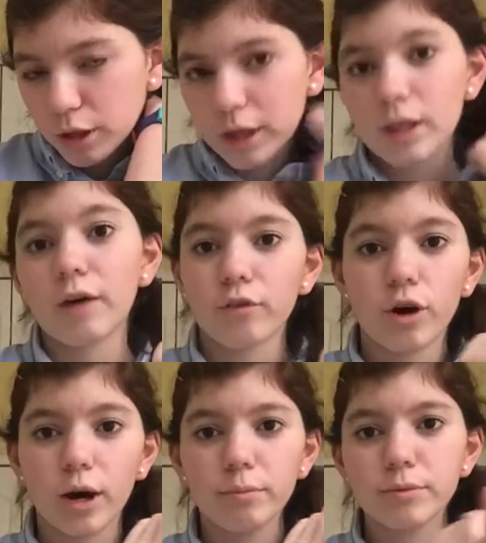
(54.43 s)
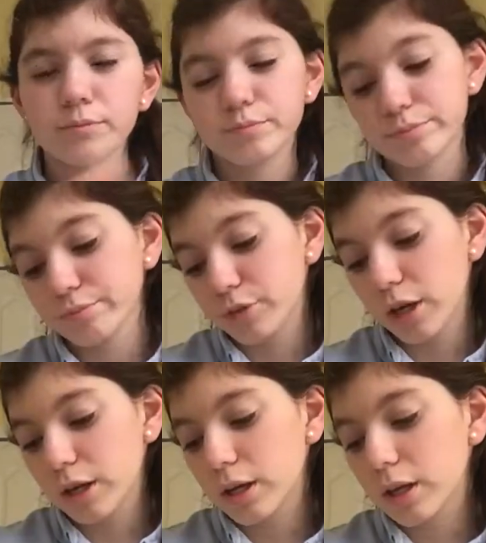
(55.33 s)
like level up,
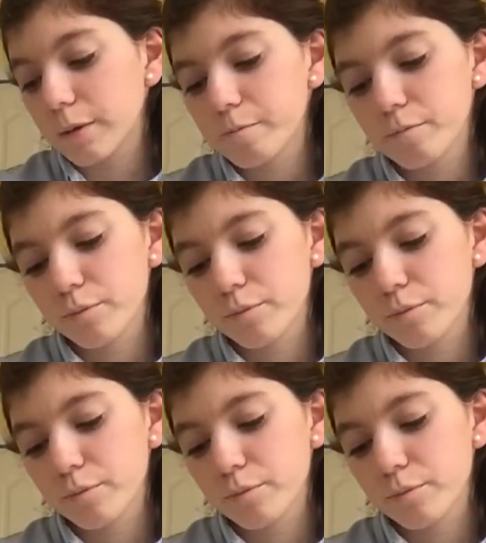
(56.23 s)
technically.